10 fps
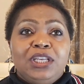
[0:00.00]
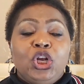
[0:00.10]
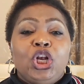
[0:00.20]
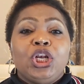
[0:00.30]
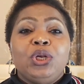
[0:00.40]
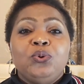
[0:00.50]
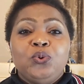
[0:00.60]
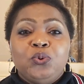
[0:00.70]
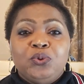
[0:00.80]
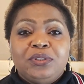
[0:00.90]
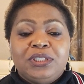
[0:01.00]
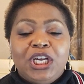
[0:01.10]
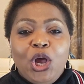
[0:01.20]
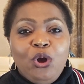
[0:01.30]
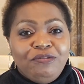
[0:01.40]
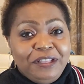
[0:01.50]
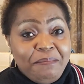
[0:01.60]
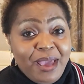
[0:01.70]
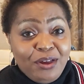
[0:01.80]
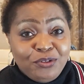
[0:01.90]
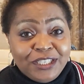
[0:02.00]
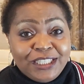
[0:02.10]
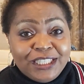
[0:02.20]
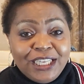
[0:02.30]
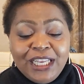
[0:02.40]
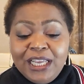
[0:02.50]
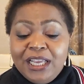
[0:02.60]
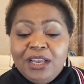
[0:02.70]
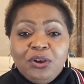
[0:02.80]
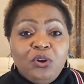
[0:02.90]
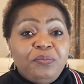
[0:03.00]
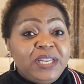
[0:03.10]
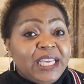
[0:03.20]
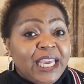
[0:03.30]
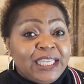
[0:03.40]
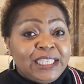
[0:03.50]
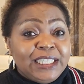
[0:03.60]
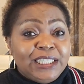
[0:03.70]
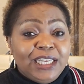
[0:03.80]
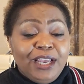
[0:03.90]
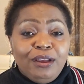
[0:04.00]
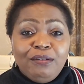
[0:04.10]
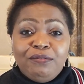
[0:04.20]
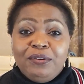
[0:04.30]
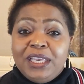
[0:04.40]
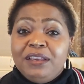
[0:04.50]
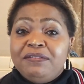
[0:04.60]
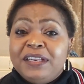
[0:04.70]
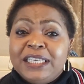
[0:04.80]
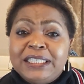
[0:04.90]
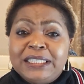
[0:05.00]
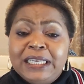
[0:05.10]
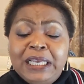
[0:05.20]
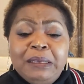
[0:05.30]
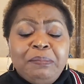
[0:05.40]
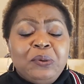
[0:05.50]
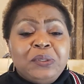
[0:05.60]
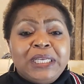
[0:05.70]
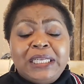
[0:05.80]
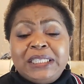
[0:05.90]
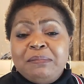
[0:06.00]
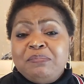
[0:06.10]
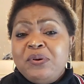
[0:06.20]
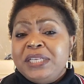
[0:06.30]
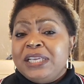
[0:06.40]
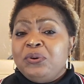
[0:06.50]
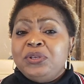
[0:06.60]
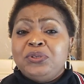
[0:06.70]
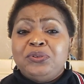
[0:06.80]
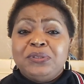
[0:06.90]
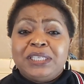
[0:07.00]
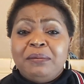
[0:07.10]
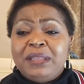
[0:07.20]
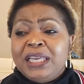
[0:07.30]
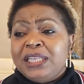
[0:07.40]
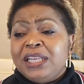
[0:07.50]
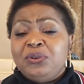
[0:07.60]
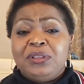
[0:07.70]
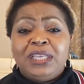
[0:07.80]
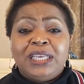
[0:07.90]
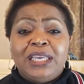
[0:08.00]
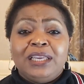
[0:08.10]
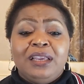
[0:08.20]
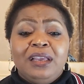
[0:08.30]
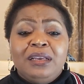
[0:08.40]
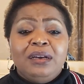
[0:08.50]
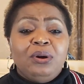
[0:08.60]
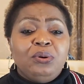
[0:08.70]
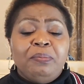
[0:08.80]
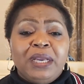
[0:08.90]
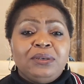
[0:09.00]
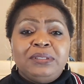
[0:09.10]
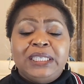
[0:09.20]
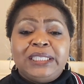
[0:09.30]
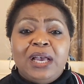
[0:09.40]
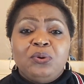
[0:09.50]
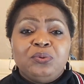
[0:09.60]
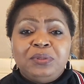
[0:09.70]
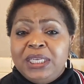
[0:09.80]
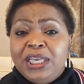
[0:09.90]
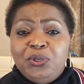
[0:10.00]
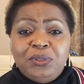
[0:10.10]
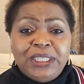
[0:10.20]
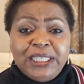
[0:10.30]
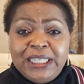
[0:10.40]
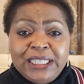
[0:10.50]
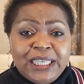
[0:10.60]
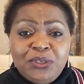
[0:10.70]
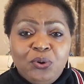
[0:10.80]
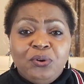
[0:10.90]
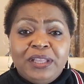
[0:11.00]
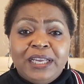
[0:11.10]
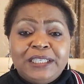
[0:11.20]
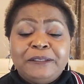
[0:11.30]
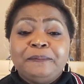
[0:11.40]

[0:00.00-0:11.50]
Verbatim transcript: glue of the marriage. Communication, forgiveness. Because at some point they're going to do something and that you're thinking, oh my goodness, how dare you did this and all that.